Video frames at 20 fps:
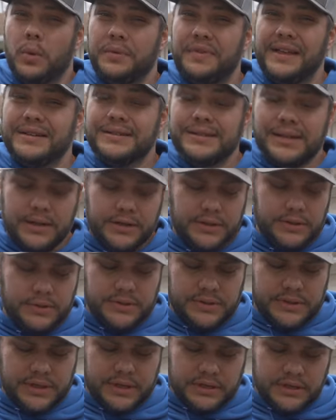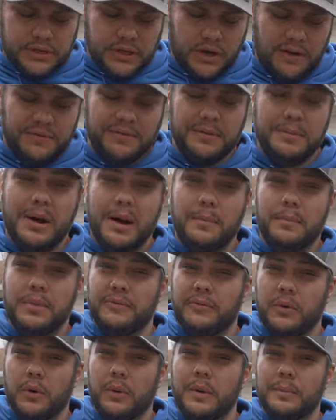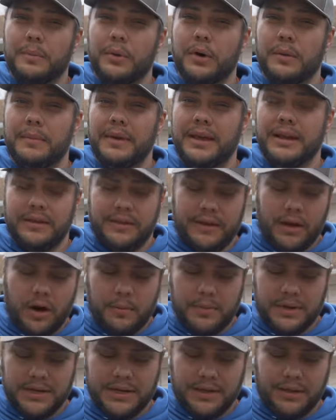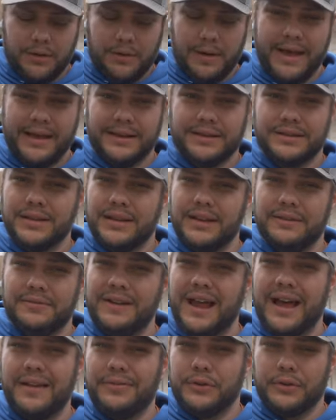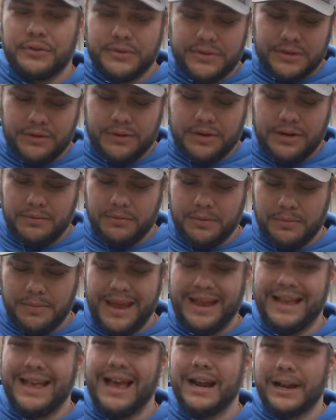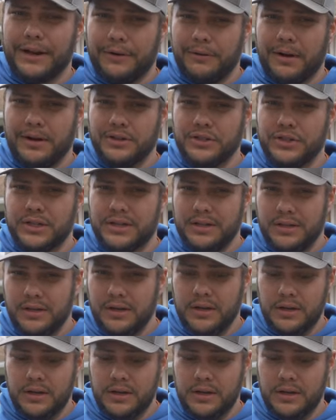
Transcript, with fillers: What that's gonna do is it's gonna soften them up before we put them into the armadillo eggs. If not, they're still gonna remain kind of crunchy.